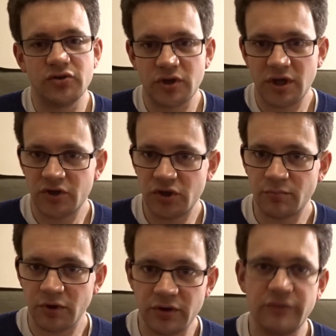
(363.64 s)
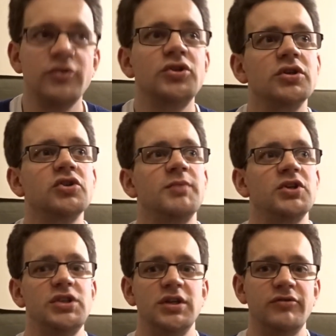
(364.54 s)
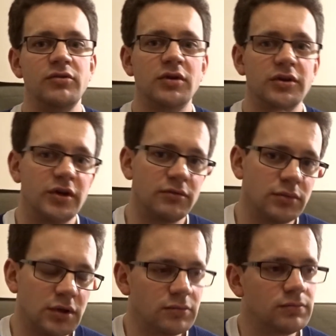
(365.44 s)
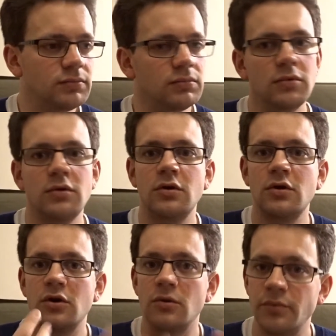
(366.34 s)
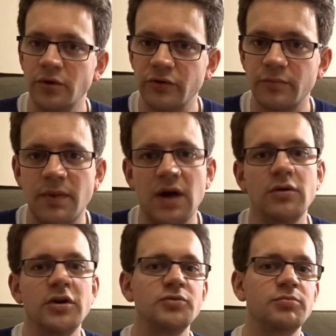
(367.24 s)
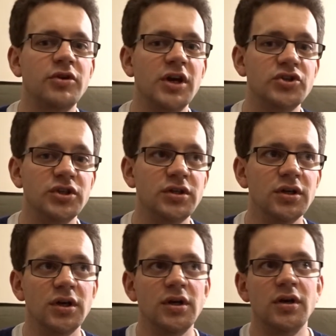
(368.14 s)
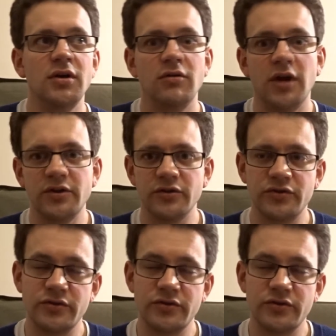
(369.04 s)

okay, some point in the future, especially if you look at how computer power is progressing, right?